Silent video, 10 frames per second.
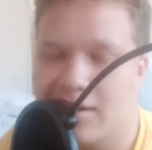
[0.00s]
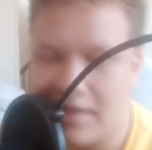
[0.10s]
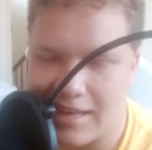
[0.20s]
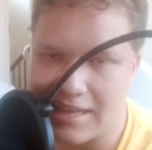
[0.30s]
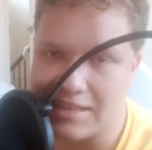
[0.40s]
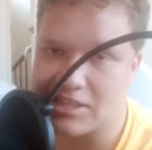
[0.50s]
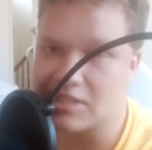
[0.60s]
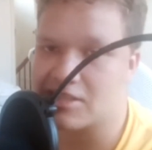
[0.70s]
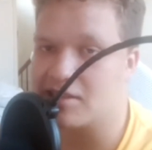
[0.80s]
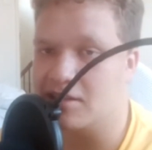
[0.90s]
he
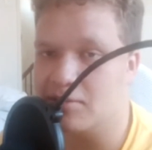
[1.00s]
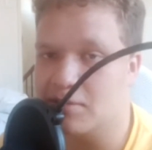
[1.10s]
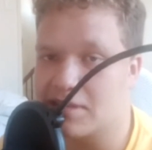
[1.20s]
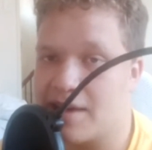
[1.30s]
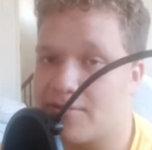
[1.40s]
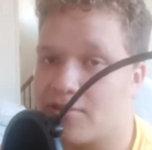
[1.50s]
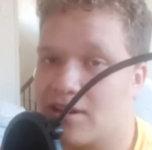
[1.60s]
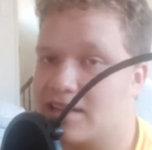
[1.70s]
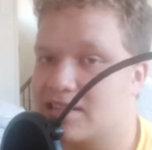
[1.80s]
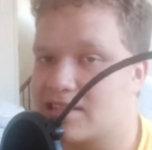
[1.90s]
just was there
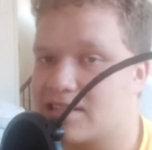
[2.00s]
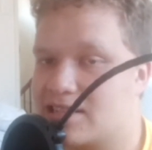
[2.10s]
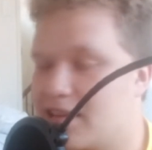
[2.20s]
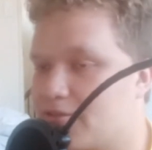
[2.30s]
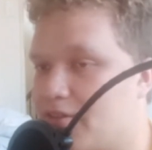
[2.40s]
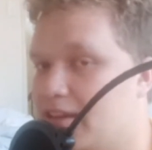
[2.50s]
he's just there forever.